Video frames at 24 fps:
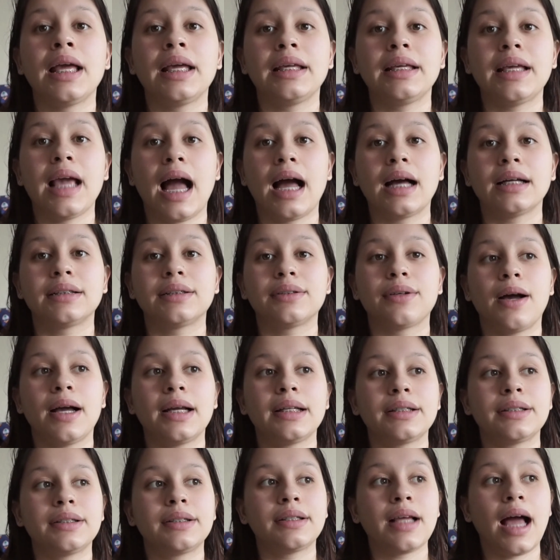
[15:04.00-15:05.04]
yeah, so
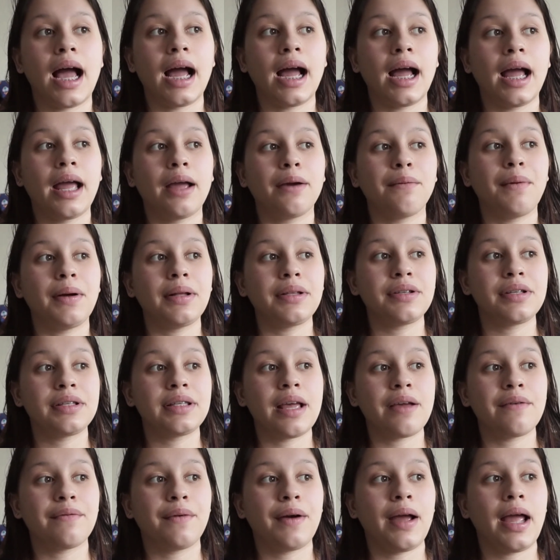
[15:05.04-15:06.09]
I went to
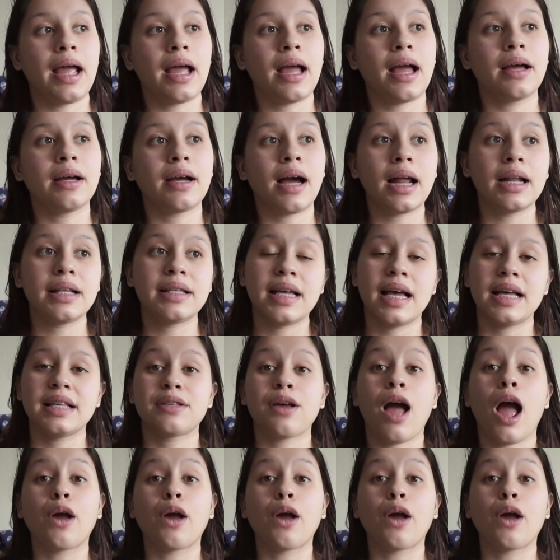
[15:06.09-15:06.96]
Safeway. I got a test.